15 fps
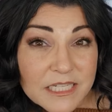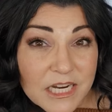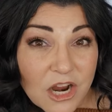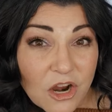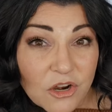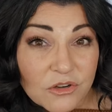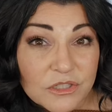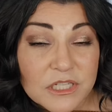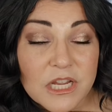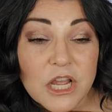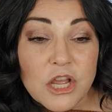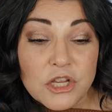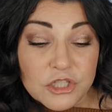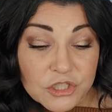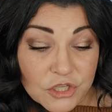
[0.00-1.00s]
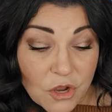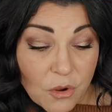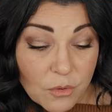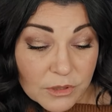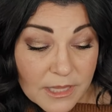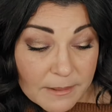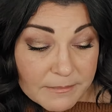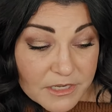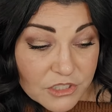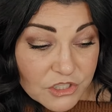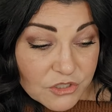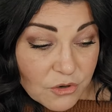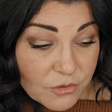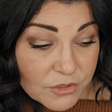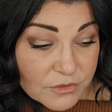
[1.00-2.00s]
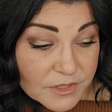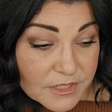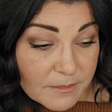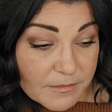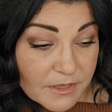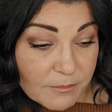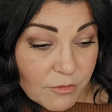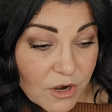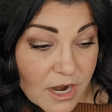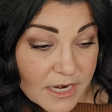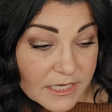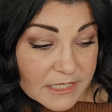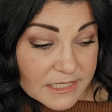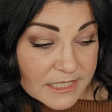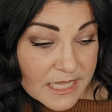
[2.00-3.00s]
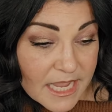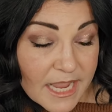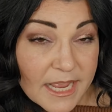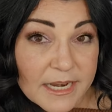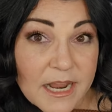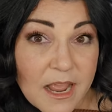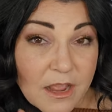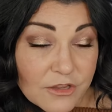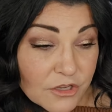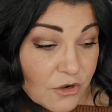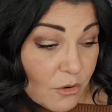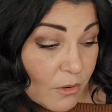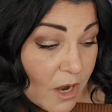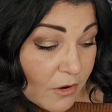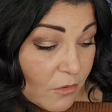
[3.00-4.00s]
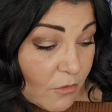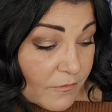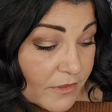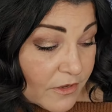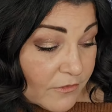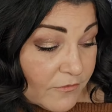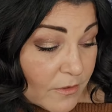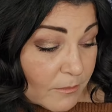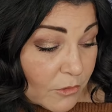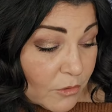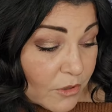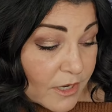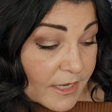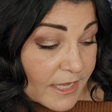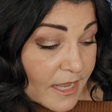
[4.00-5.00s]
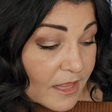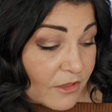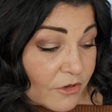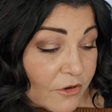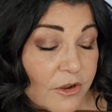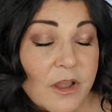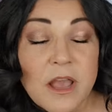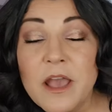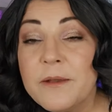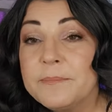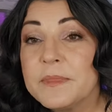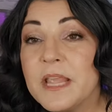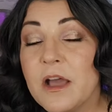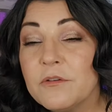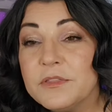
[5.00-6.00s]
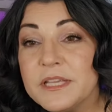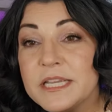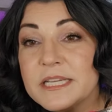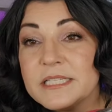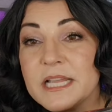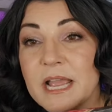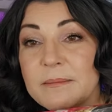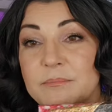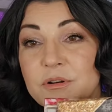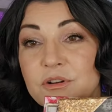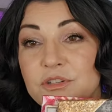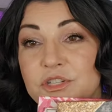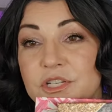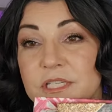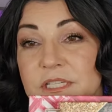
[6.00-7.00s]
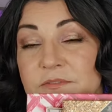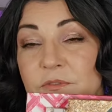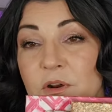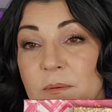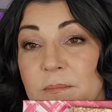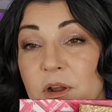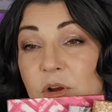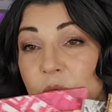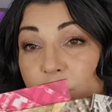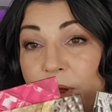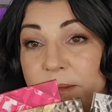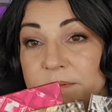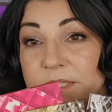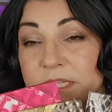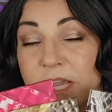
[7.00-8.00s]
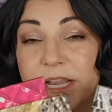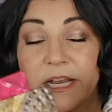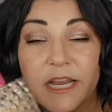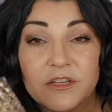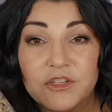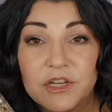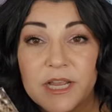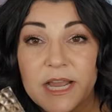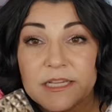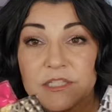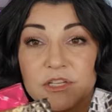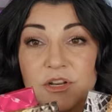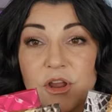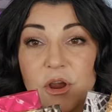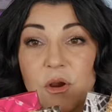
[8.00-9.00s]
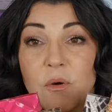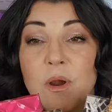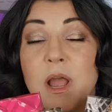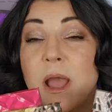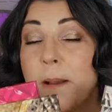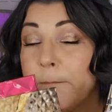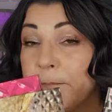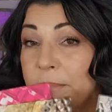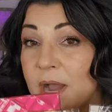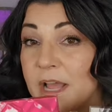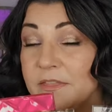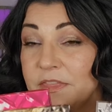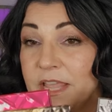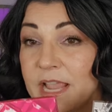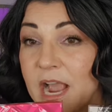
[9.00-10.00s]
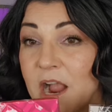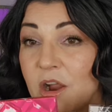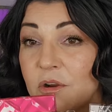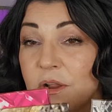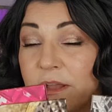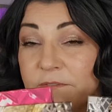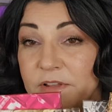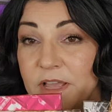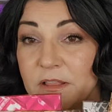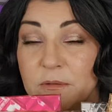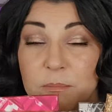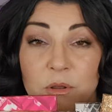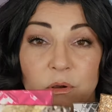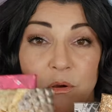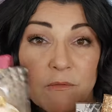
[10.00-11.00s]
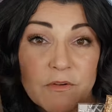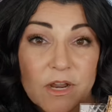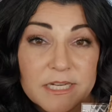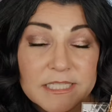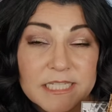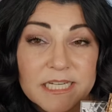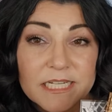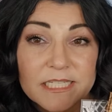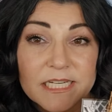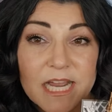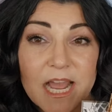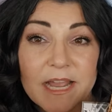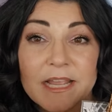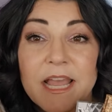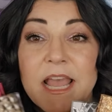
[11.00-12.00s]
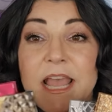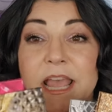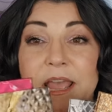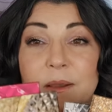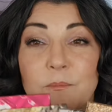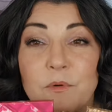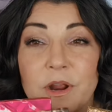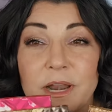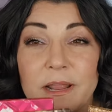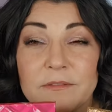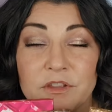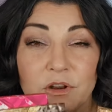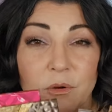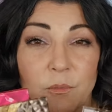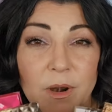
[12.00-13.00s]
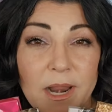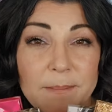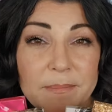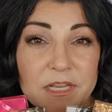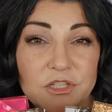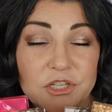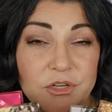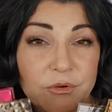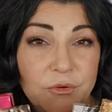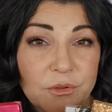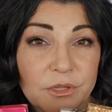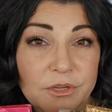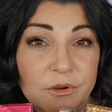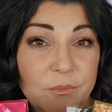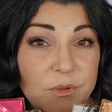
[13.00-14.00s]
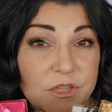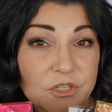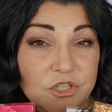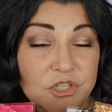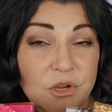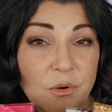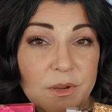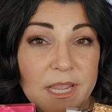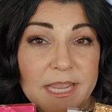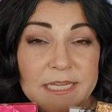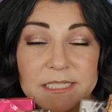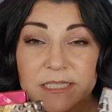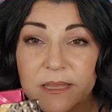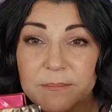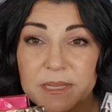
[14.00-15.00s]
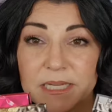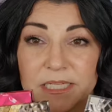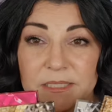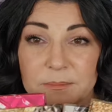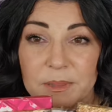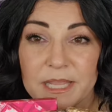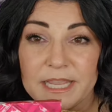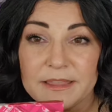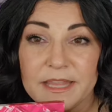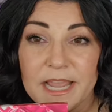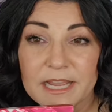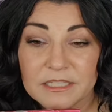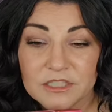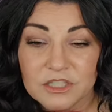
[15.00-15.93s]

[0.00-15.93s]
Tarte. So let me show you some of the products that, you know, are over there from Laura Geller. Now, these I purchased from her website, as you guys know, but they are available over on TikTok. And what, you know, what I mentioned earlier with the showcase, let me explain that.